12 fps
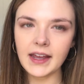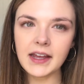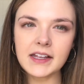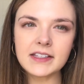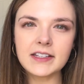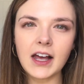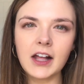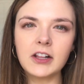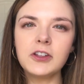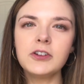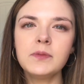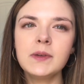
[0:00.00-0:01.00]
It's a
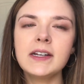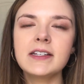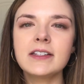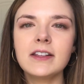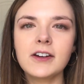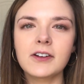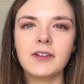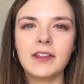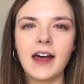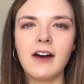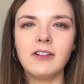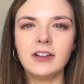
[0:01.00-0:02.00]
luminous look
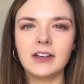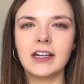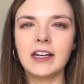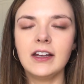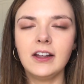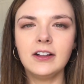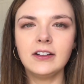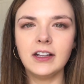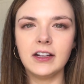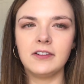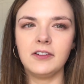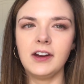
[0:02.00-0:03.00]
without looking
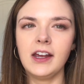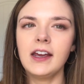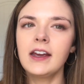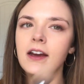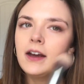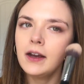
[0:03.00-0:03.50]
glittery.